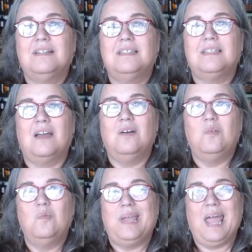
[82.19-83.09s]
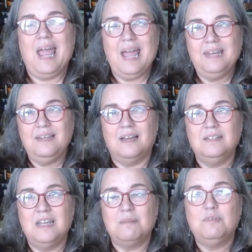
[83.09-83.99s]
So we had a
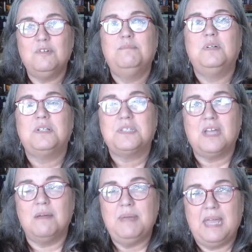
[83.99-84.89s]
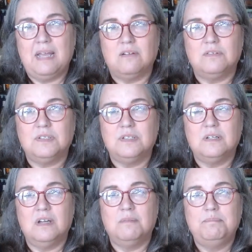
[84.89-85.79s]
number of books come out
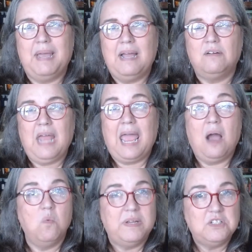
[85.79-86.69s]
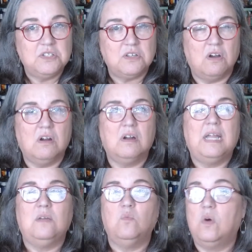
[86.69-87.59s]
about how witches are
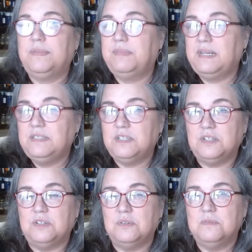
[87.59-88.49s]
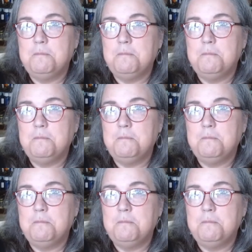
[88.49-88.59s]
and what they do